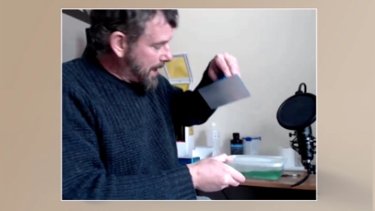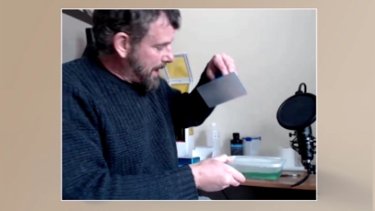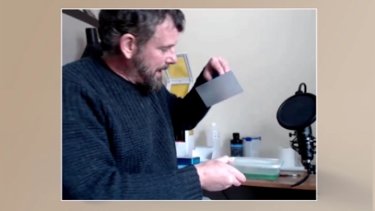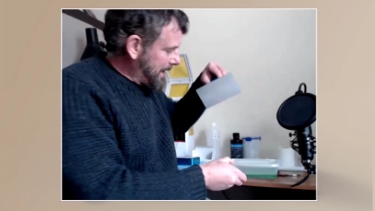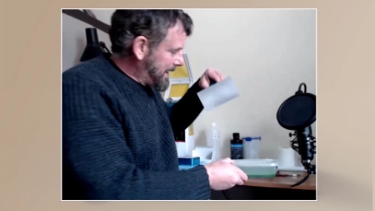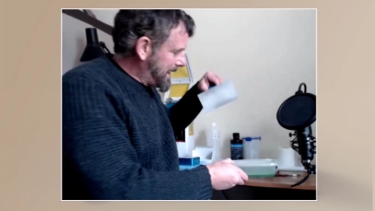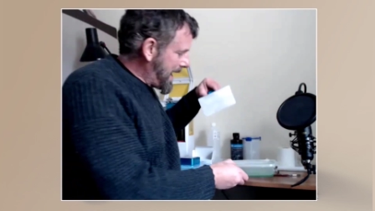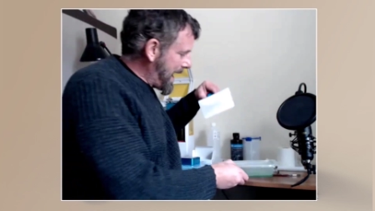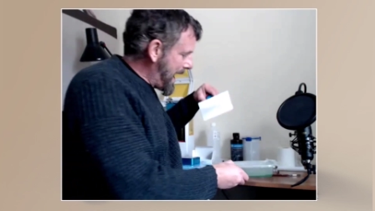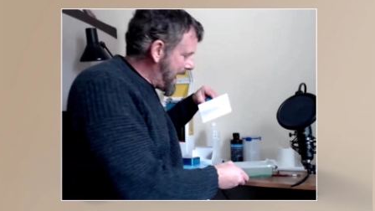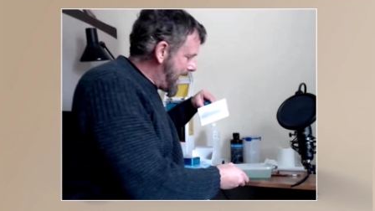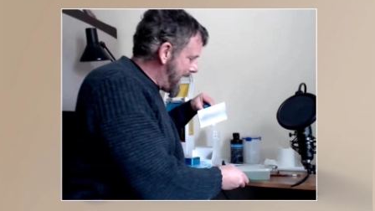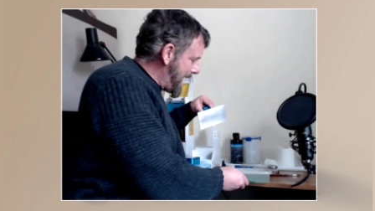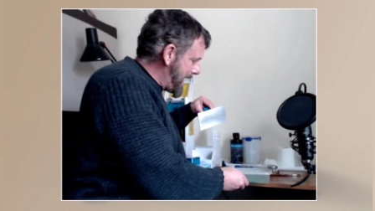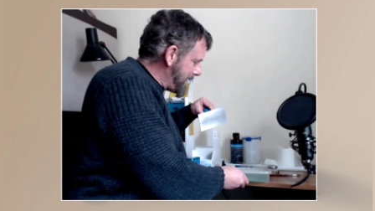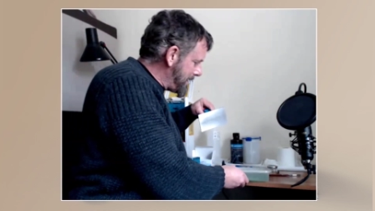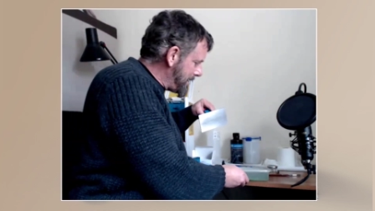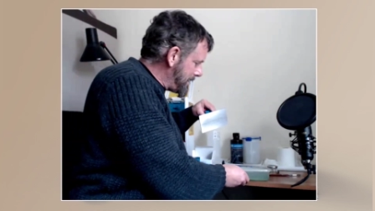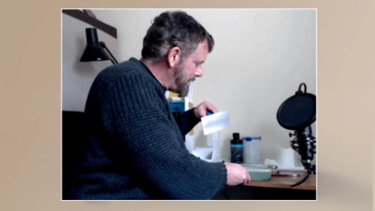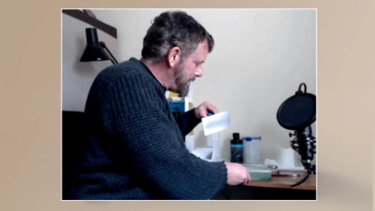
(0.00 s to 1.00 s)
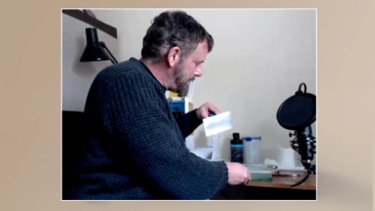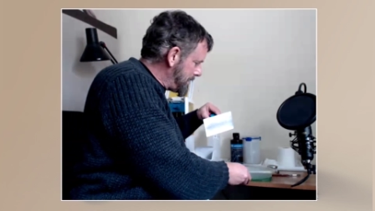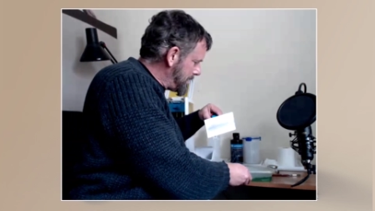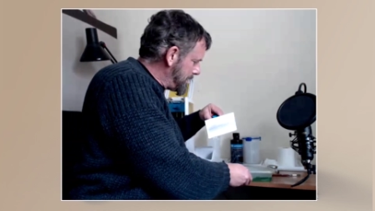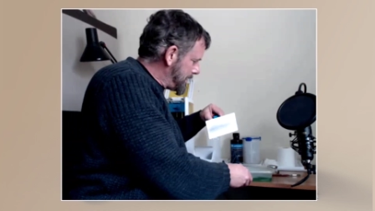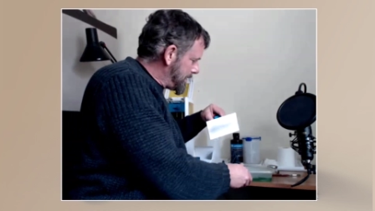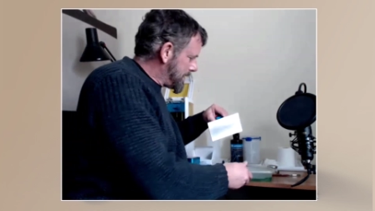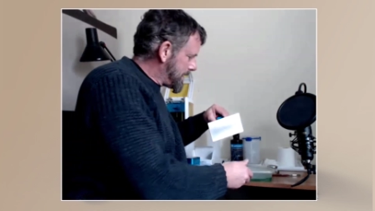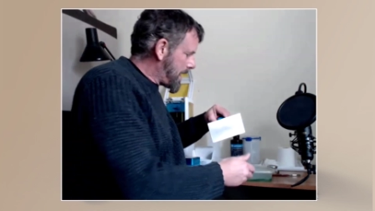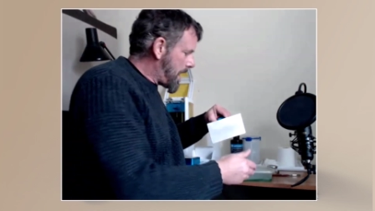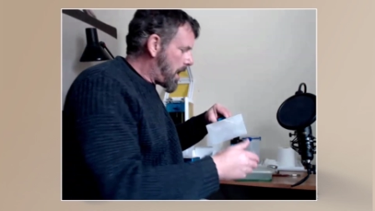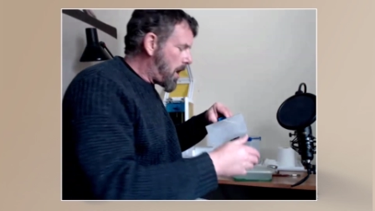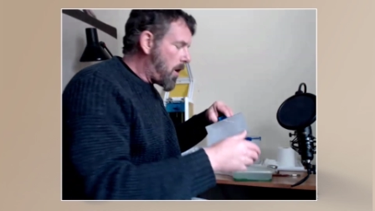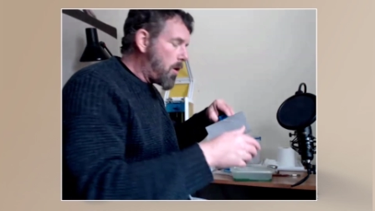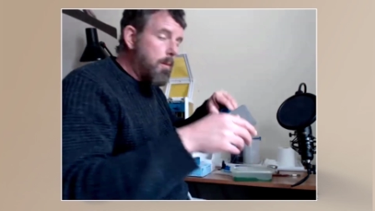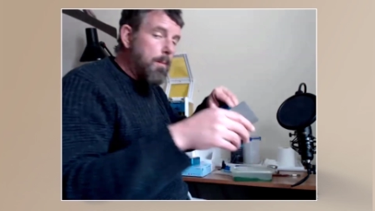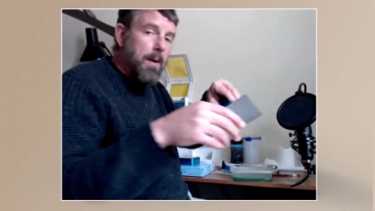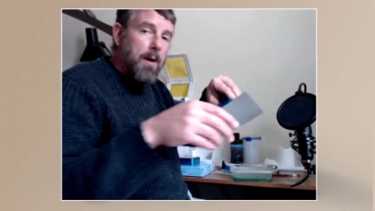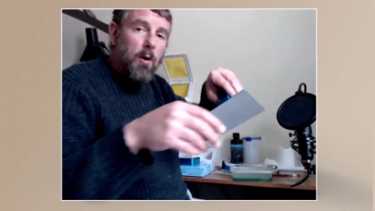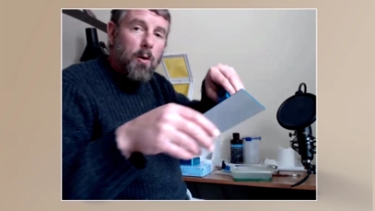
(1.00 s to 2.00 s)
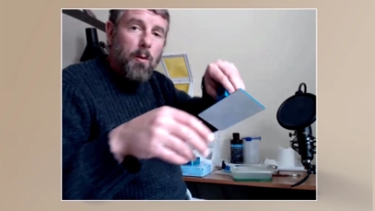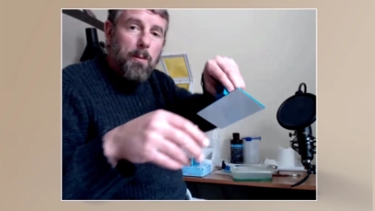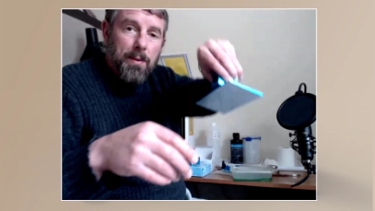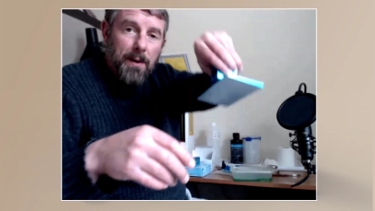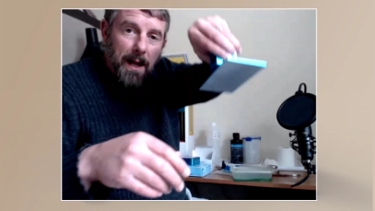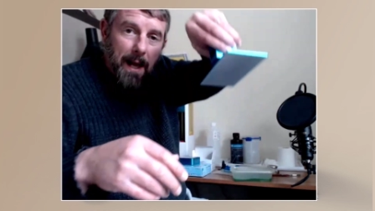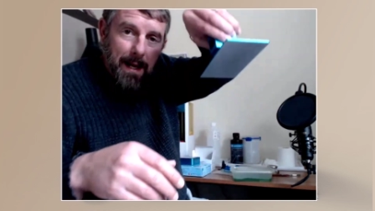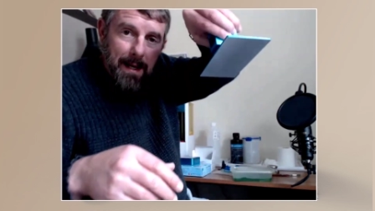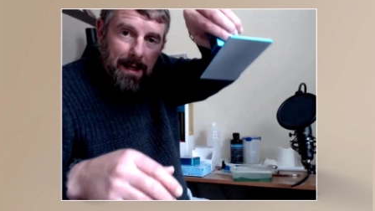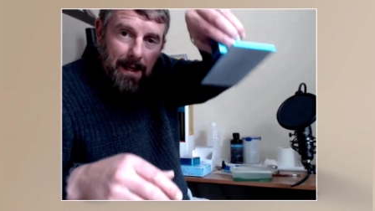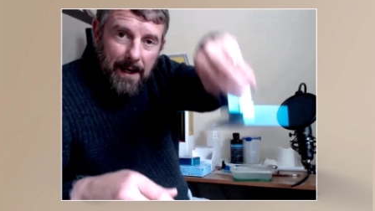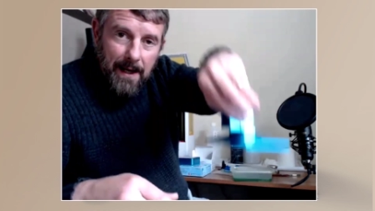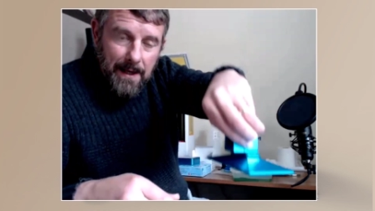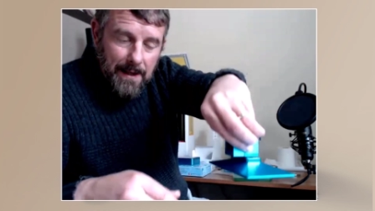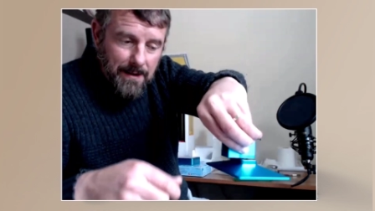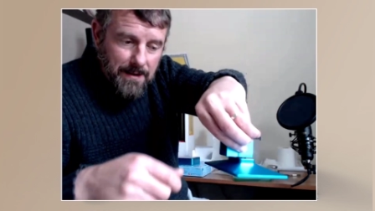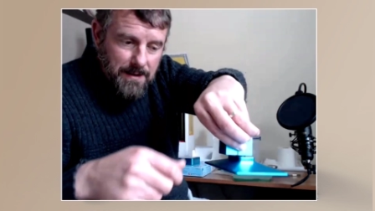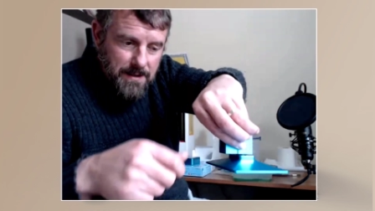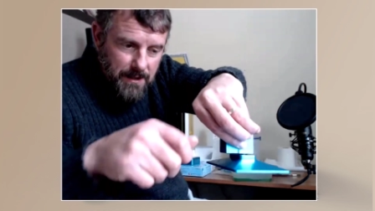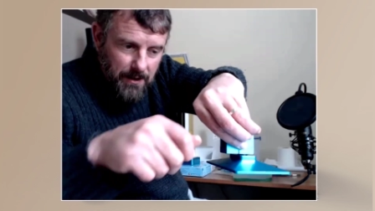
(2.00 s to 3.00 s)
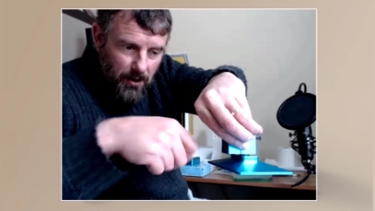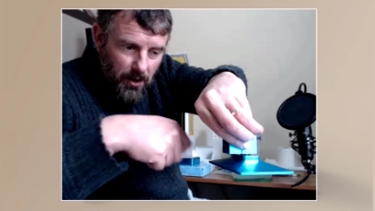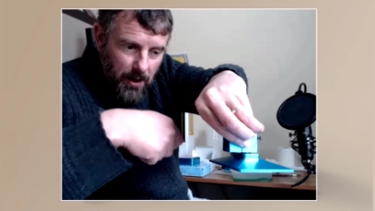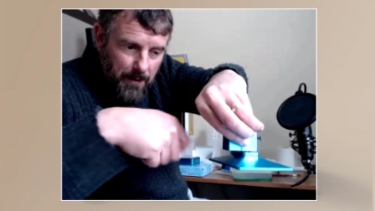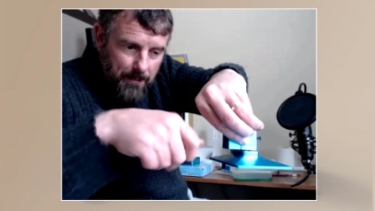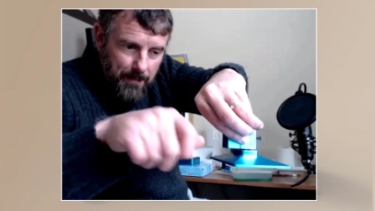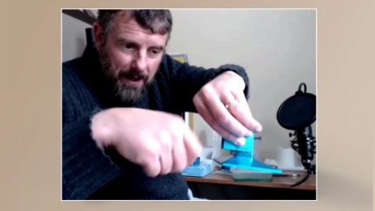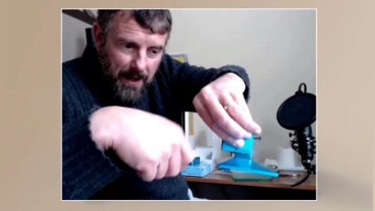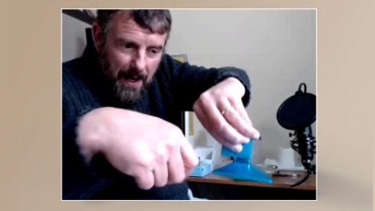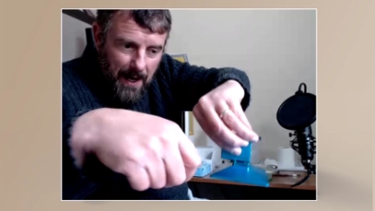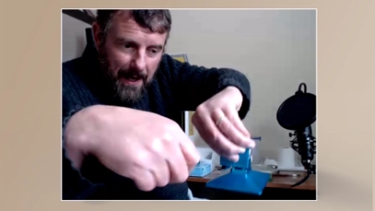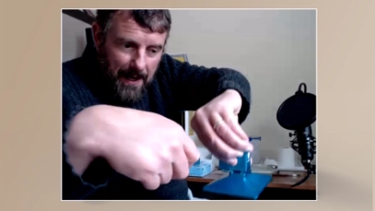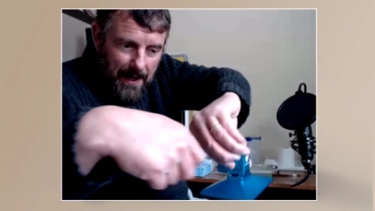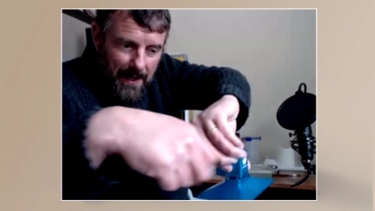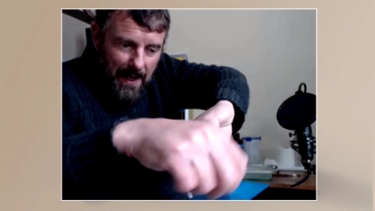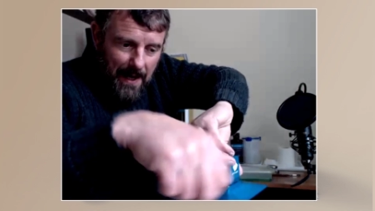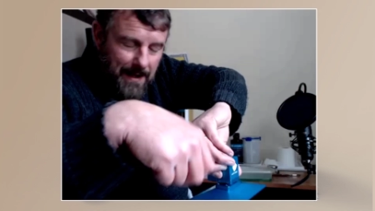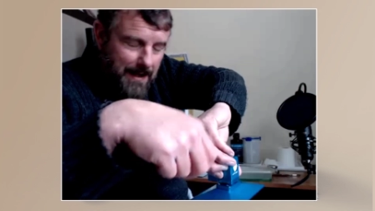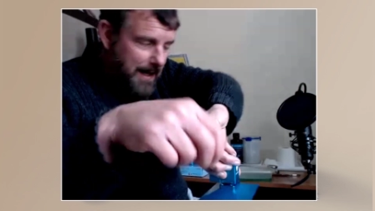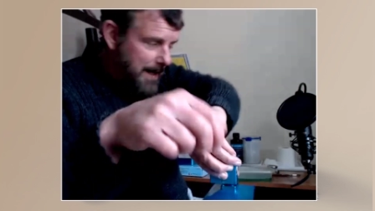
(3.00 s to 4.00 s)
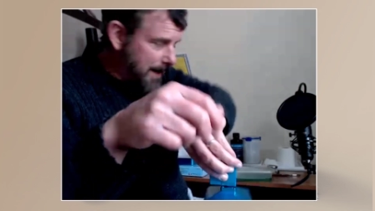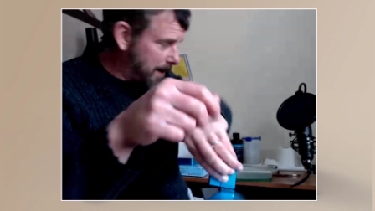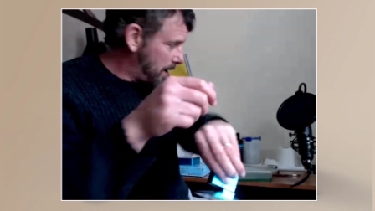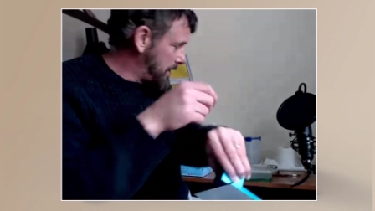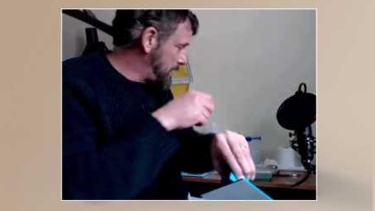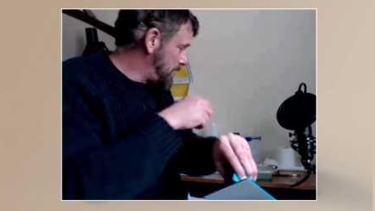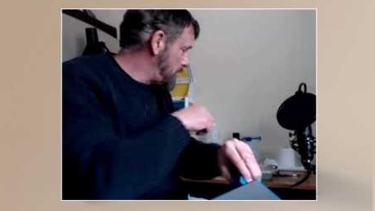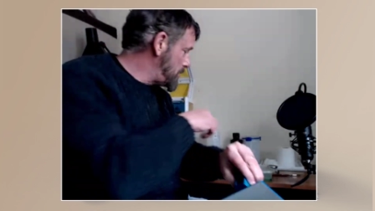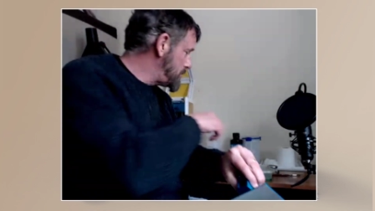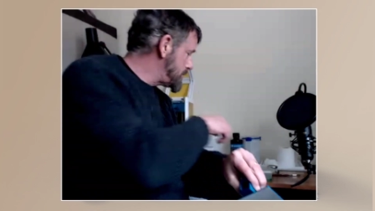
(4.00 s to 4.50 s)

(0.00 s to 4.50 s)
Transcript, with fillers: so I can get the whole build plate into the IPA and